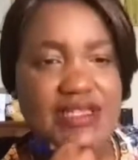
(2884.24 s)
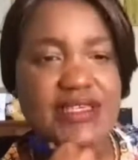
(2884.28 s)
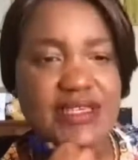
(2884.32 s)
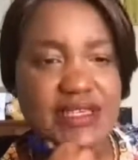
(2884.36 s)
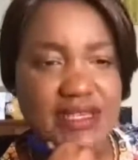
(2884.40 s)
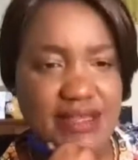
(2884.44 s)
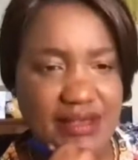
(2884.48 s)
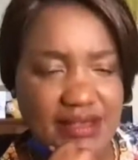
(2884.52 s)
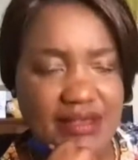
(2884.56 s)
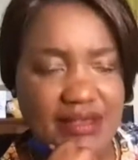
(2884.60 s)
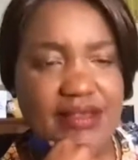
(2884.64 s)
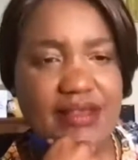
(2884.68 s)

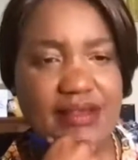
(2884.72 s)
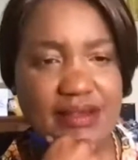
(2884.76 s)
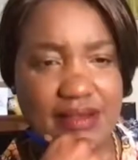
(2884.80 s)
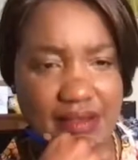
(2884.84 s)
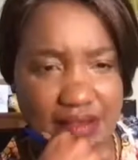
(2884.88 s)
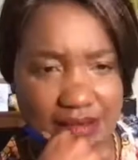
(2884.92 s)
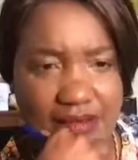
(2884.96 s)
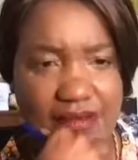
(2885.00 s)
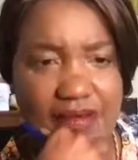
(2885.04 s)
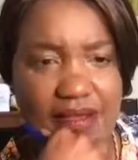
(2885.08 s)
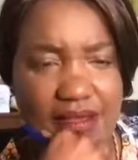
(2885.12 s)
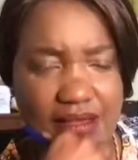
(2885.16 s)
When you
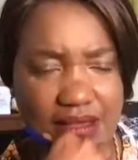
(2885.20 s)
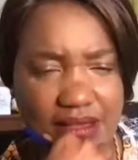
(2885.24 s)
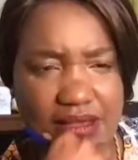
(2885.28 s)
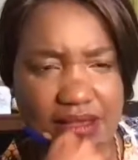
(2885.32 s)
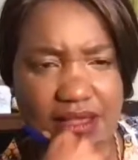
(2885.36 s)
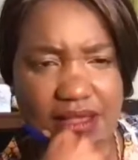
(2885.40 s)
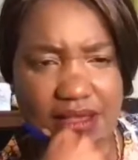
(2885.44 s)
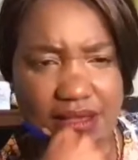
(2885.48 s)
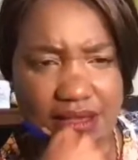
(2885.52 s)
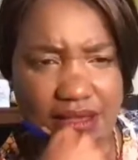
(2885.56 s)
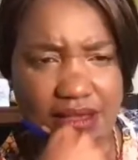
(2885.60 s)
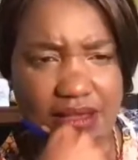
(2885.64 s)
fail,
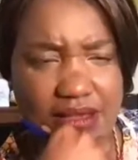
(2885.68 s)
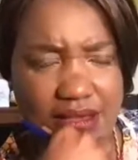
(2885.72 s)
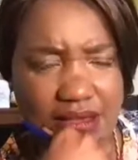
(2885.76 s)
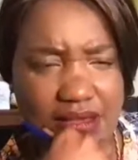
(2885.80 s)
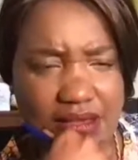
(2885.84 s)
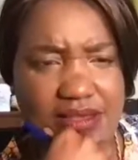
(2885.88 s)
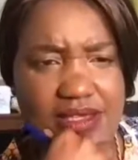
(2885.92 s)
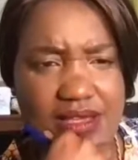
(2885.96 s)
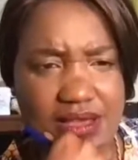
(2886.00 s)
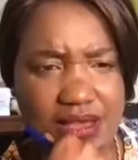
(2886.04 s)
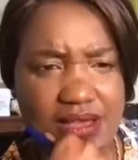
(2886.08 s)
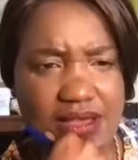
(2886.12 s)
this
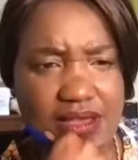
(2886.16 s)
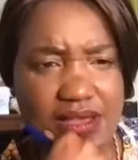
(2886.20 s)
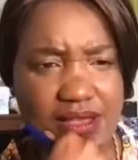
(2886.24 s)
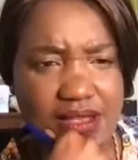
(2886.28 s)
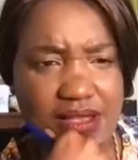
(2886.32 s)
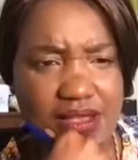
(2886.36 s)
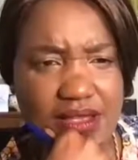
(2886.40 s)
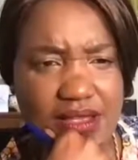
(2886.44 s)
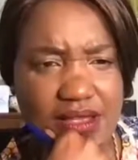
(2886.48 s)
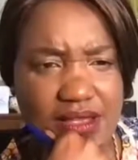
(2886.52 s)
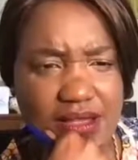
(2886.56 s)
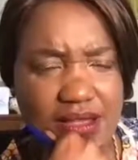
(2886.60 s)
means you
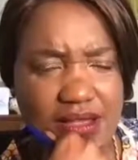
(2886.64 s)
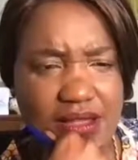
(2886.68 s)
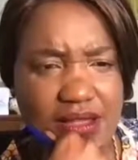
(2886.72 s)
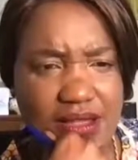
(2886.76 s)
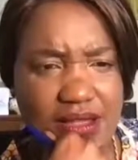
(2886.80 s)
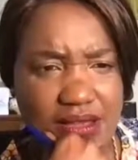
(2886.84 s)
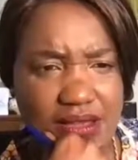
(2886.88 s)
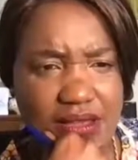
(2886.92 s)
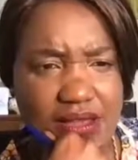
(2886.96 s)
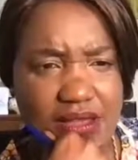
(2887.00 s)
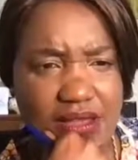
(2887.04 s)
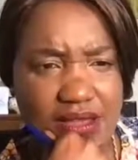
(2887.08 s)
try.
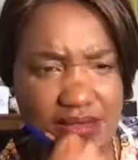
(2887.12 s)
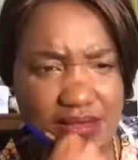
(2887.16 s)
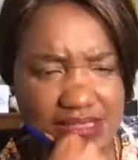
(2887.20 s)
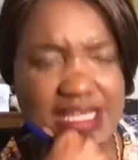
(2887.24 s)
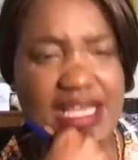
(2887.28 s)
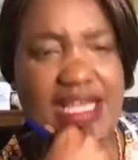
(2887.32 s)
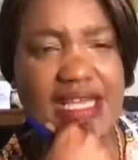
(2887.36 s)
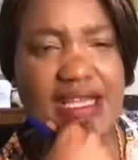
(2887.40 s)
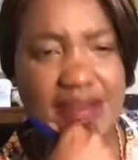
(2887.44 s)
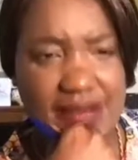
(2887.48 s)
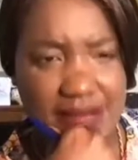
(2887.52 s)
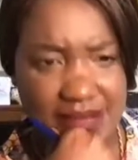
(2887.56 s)
You
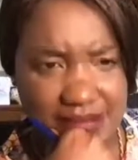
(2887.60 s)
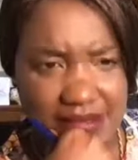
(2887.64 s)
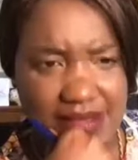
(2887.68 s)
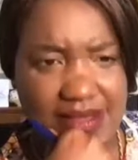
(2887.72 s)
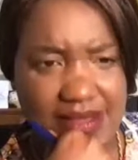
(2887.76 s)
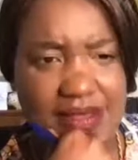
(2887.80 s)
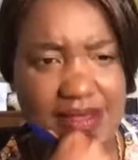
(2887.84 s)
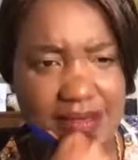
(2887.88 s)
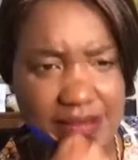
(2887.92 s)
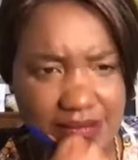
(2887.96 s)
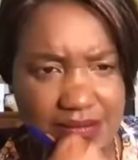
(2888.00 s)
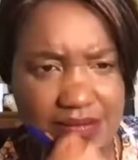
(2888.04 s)
kept
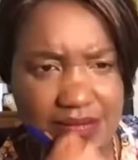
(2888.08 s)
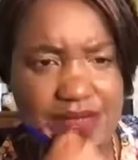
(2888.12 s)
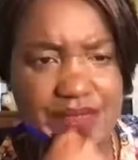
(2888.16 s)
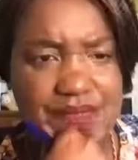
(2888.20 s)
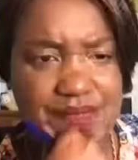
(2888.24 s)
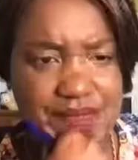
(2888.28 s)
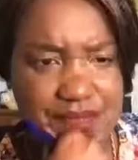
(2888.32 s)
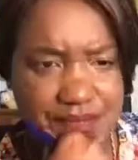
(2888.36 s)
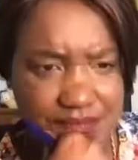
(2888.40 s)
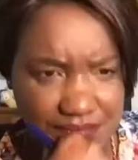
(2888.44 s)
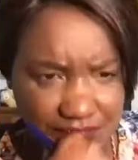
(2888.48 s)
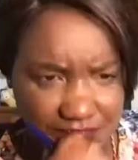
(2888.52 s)
on trying,
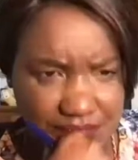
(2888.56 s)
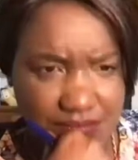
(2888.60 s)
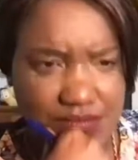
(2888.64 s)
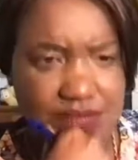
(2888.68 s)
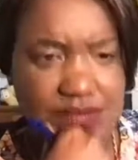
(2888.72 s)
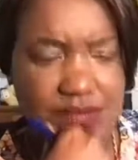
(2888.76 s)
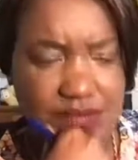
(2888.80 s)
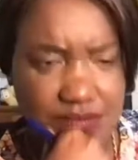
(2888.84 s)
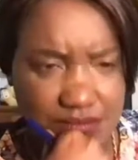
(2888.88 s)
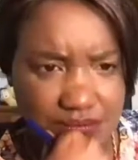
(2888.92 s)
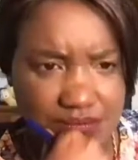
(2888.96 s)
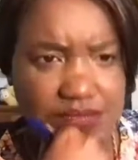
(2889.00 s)
you
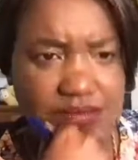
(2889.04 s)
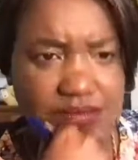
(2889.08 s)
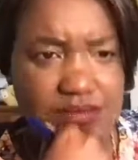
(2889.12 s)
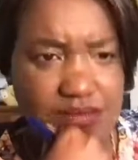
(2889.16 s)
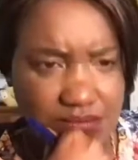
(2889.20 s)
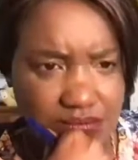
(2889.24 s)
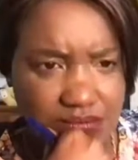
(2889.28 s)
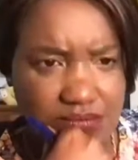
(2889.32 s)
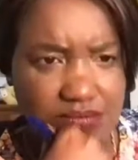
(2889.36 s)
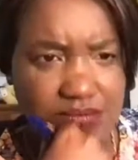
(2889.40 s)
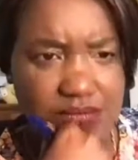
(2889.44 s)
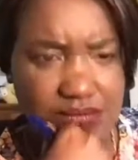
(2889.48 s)
kept on
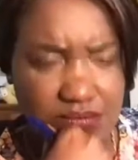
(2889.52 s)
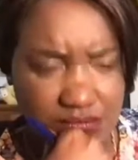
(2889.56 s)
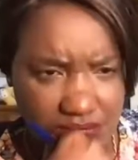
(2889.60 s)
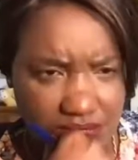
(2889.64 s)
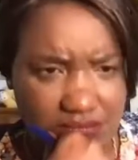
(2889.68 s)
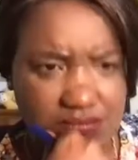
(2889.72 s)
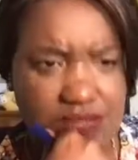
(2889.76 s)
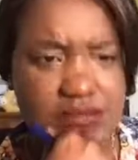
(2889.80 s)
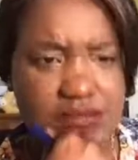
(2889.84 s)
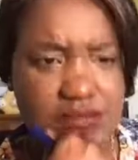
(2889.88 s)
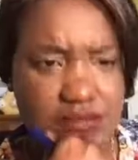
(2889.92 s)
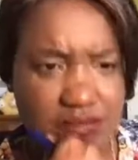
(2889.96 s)

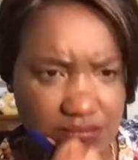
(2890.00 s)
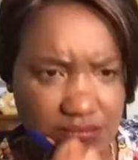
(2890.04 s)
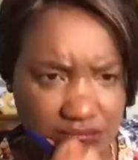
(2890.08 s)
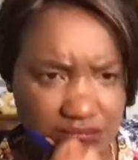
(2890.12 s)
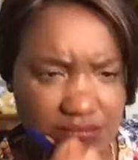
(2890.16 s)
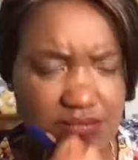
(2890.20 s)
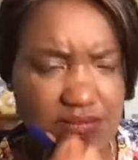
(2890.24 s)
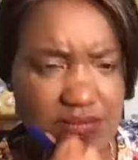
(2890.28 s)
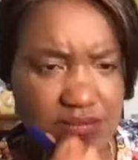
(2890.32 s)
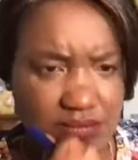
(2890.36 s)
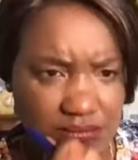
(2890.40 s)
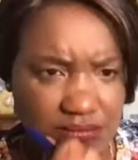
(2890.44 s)
failing, and
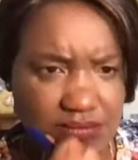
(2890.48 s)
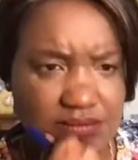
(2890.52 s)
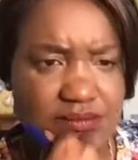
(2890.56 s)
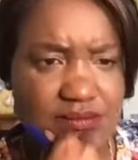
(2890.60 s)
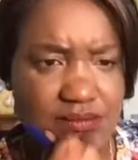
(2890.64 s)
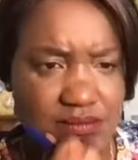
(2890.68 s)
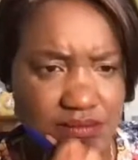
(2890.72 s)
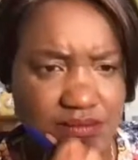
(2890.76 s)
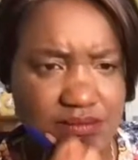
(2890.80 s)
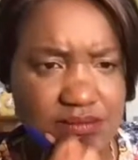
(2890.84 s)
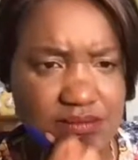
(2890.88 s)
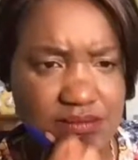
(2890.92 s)
now
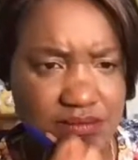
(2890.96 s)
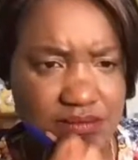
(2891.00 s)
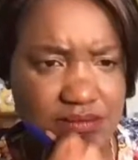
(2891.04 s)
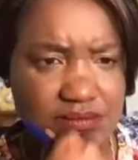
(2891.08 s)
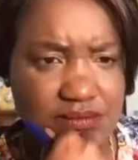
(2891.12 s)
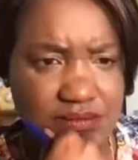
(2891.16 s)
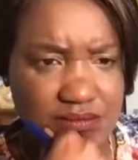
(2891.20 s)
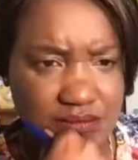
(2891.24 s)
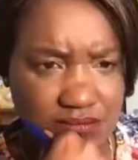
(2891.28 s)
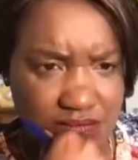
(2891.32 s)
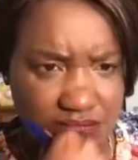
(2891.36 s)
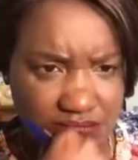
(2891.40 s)
you have the
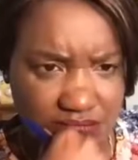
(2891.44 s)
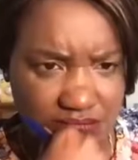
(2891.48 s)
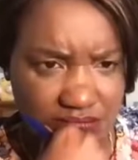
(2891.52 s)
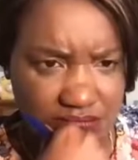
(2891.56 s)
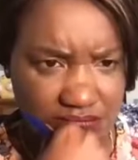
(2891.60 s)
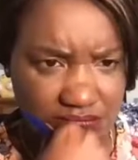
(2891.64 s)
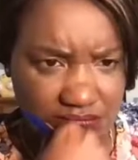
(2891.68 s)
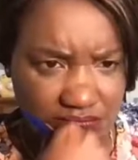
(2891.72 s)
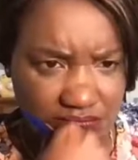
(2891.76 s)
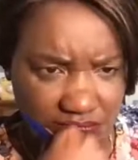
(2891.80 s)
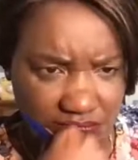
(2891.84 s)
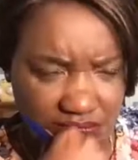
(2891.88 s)
success.
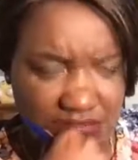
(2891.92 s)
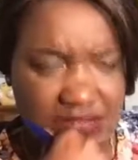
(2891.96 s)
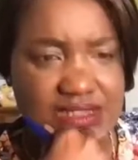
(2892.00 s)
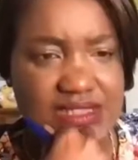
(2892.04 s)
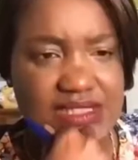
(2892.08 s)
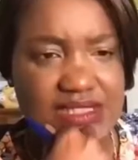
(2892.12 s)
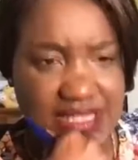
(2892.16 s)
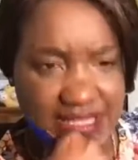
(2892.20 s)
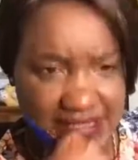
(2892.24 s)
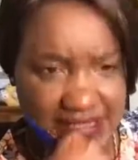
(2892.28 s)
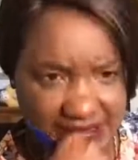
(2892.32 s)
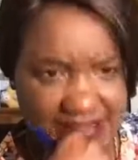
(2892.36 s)

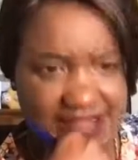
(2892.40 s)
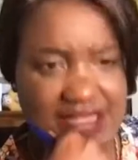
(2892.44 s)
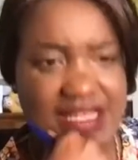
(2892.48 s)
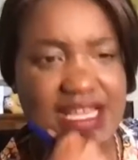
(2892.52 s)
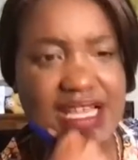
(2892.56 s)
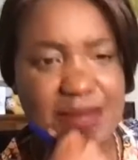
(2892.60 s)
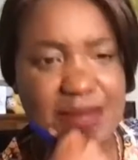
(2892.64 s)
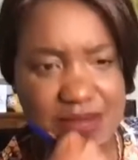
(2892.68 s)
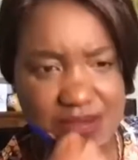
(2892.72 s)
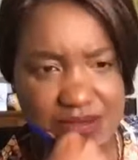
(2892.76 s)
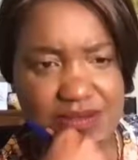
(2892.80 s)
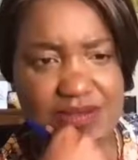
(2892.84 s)
Yes,
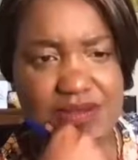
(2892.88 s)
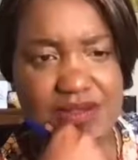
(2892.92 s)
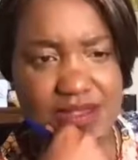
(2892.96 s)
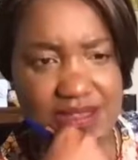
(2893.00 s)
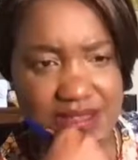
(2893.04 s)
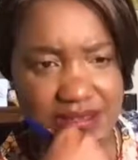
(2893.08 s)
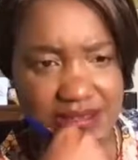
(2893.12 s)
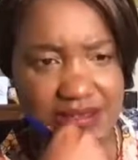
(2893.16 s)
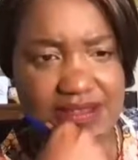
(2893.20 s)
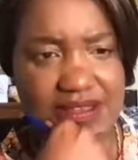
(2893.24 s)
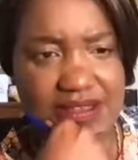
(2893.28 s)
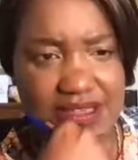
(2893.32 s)

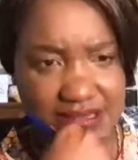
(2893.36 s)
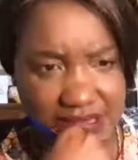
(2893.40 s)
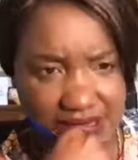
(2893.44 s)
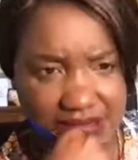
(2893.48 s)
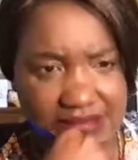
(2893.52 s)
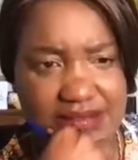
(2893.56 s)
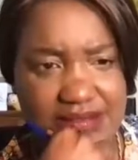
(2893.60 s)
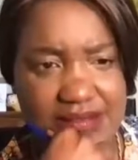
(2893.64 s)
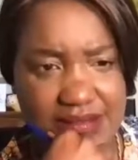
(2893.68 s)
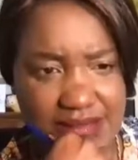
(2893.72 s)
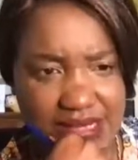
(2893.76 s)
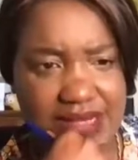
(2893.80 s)
absolutely. Yeah,
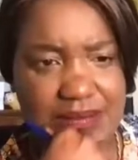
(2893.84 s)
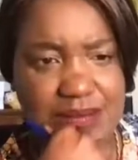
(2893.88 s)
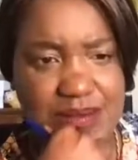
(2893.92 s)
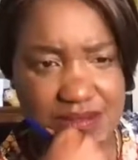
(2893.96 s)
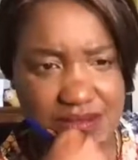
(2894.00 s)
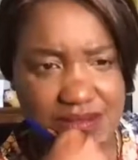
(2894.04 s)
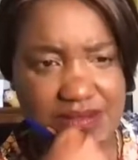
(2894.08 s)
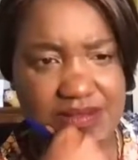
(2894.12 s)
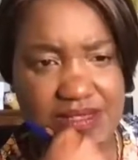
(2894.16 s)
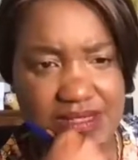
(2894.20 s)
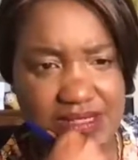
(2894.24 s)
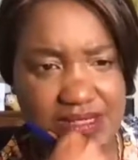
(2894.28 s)

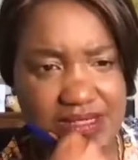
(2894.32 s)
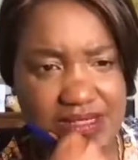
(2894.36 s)
absolutely.